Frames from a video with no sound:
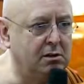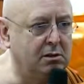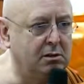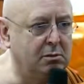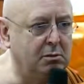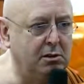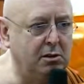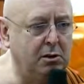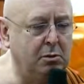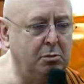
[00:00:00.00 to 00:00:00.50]

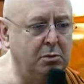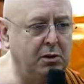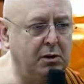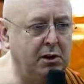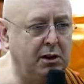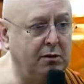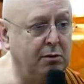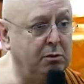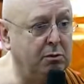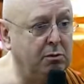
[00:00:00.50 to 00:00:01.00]
We don't
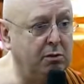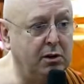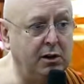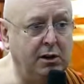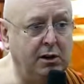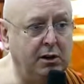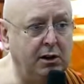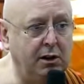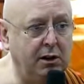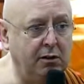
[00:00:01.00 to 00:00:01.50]
believe
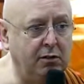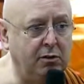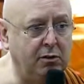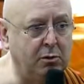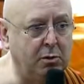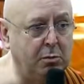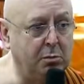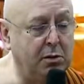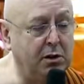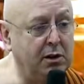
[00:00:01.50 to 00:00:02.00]
in evil,
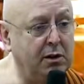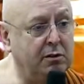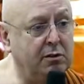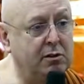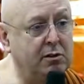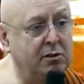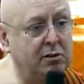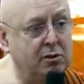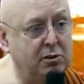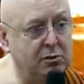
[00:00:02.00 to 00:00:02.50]
we believe
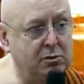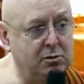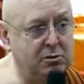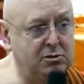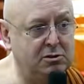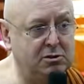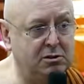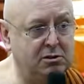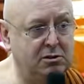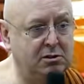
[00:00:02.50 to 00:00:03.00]
in
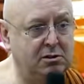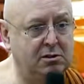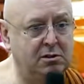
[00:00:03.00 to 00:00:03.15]
delusion.